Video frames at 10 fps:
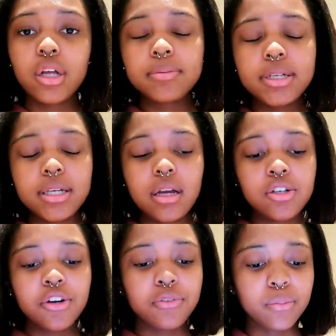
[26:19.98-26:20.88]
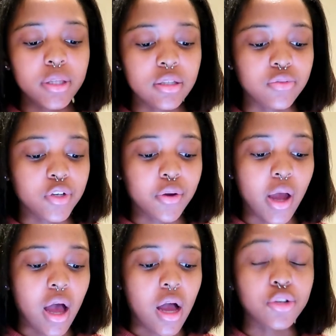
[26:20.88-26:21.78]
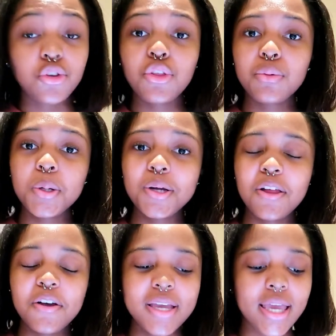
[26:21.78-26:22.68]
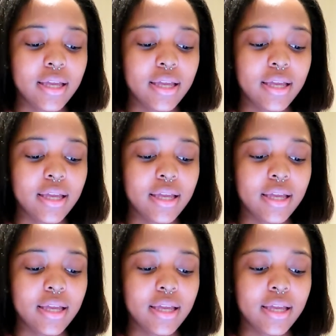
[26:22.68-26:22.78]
Okay, so basically I started filming this video at 3 o'clock.